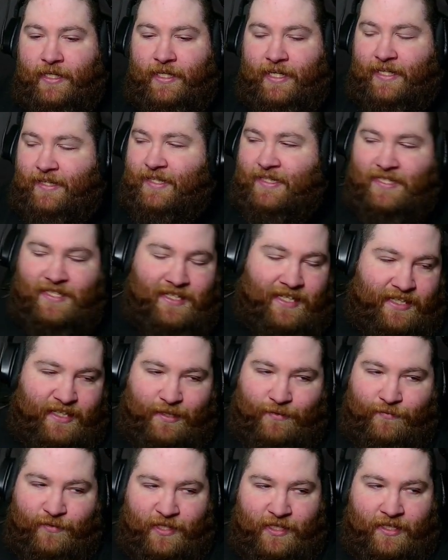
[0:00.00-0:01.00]
And that's not
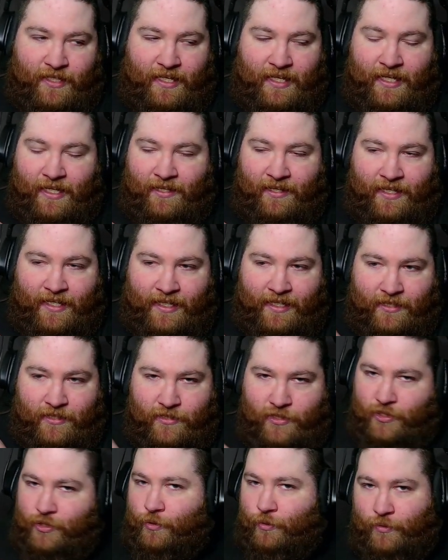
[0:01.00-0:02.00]
even a, like,
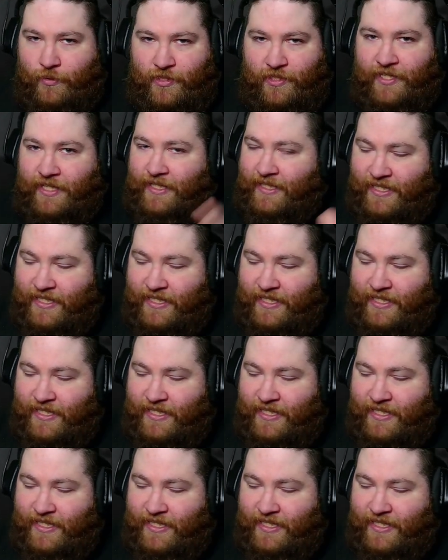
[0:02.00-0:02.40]
Souls-like.